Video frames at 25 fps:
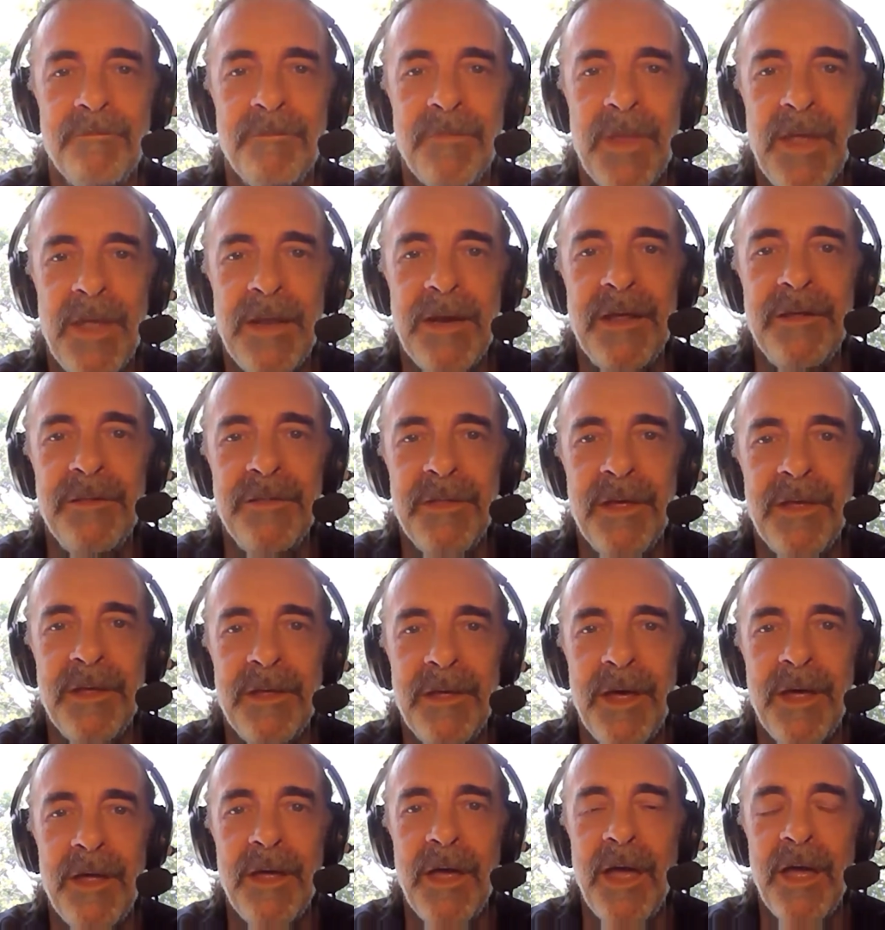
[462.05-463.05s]
and
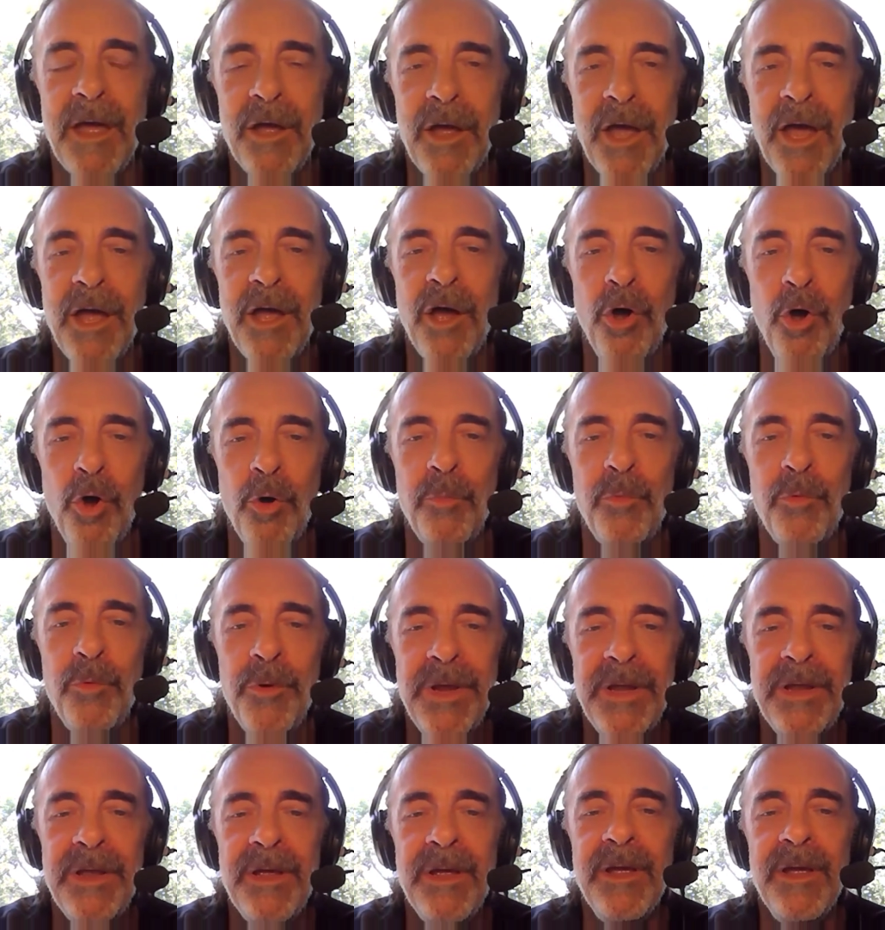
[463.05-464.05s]
I hope
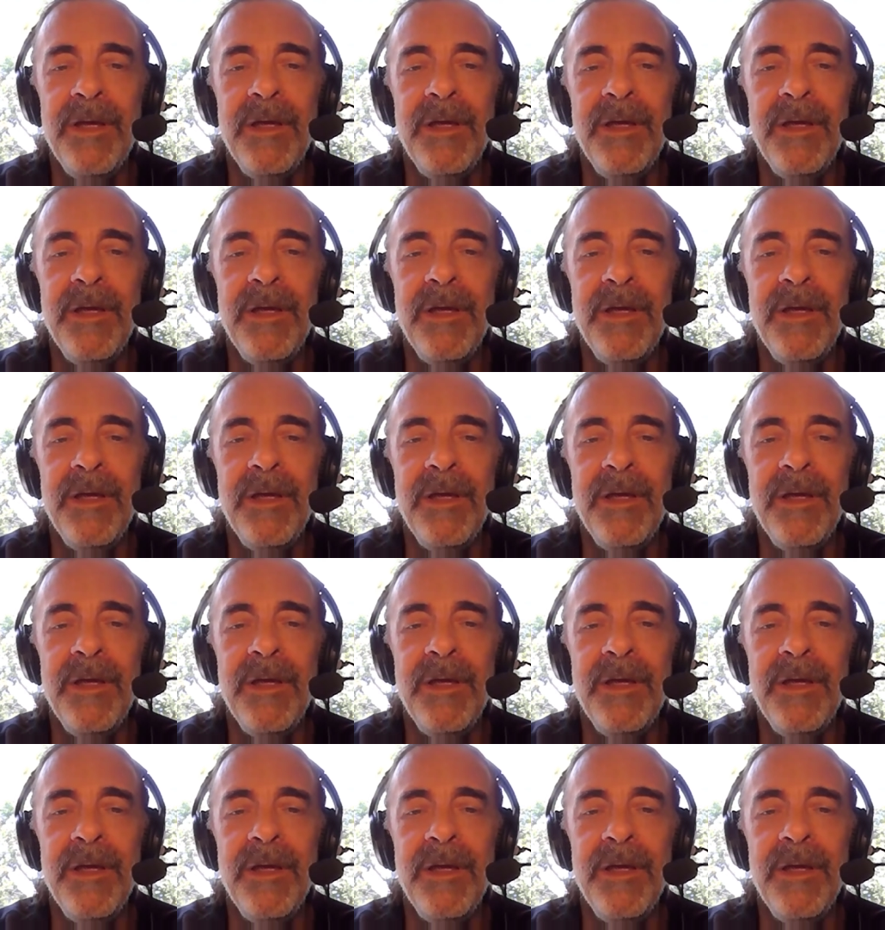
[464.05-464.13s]
we